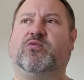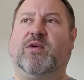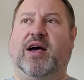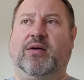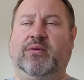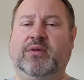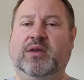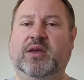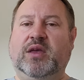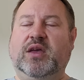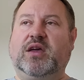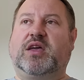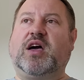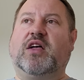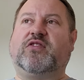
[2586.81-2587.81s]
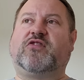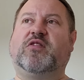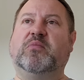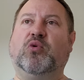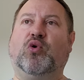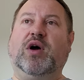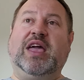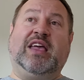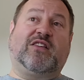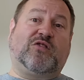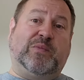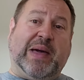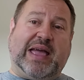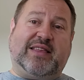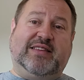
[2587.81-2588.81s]
Well, cuts are more
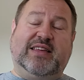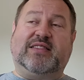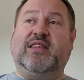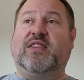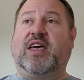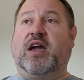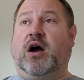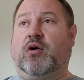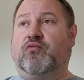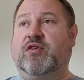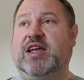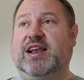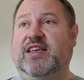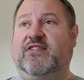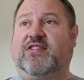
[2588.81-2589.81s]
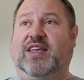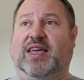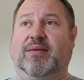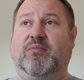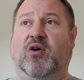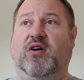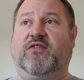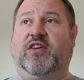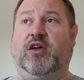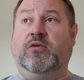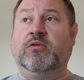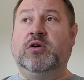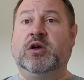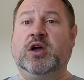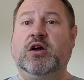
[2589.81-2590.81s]
expected than they are realistic, in my
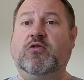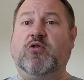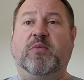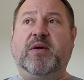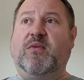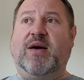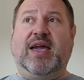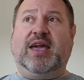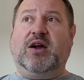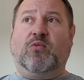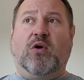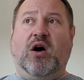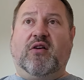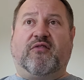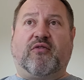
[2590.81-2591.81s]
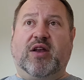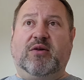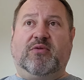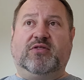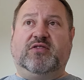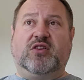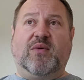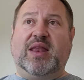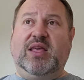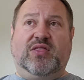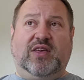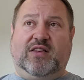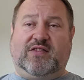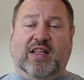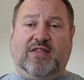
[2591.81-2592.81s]
view. We'll be waiting a while for anyone to do
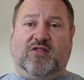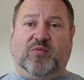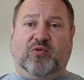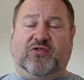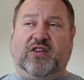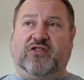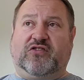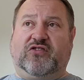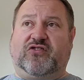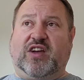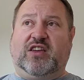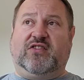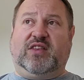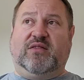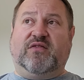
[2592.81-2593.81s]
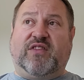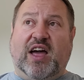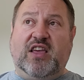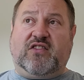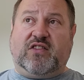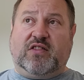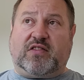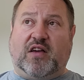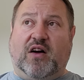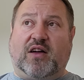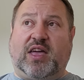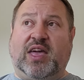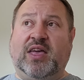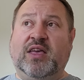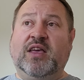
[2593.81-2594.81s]
anything sensible, such as change the inflation
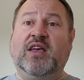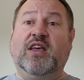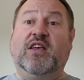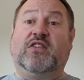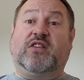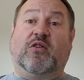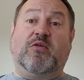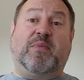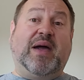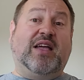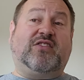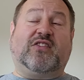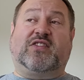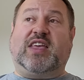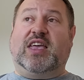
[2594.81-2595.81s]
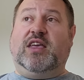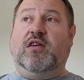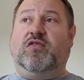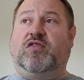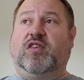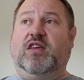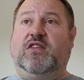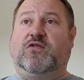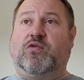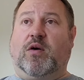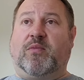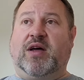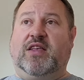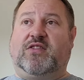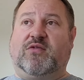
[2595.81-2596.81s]
target, so we better just get used to these
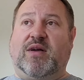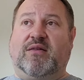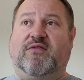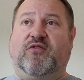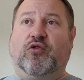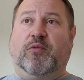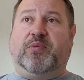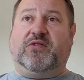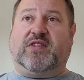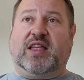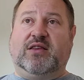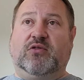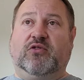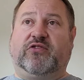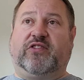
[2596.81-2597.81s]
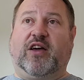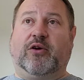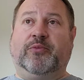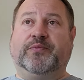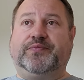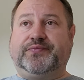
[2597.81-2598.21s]
swap rates around 4% or so.